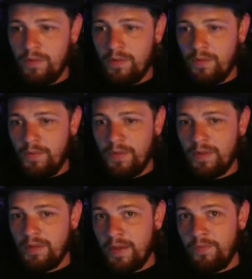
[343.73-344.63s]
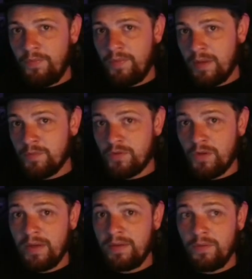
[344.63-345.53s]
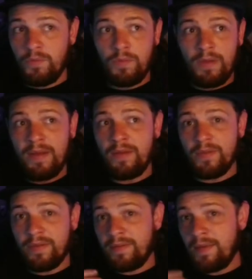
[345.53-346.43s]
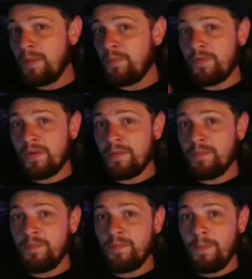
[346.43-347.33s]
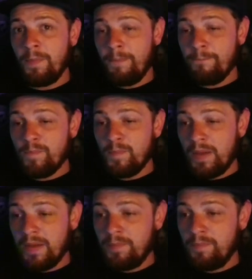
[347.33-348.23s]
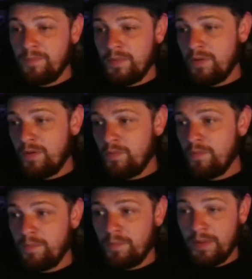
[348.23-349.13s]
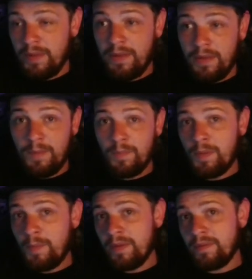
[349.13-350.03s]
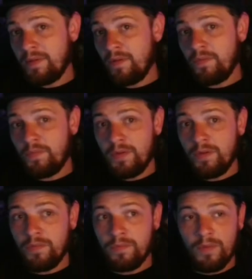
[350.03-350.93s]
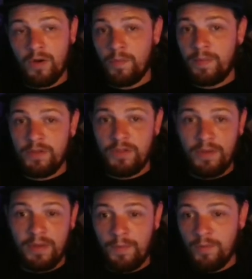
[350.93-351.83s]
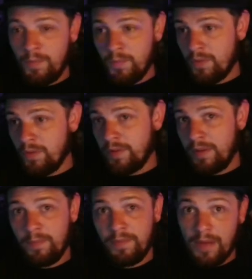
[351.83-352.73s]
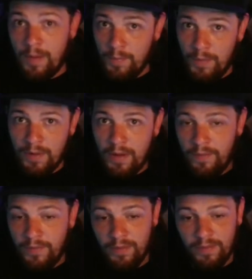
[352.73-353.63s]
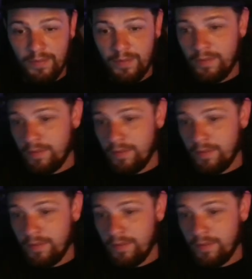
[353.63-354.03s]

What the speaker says: the life that I'm trying to kind of escape from by, playing games by myself, RPG games, open world games, Cyberpunk, obviously.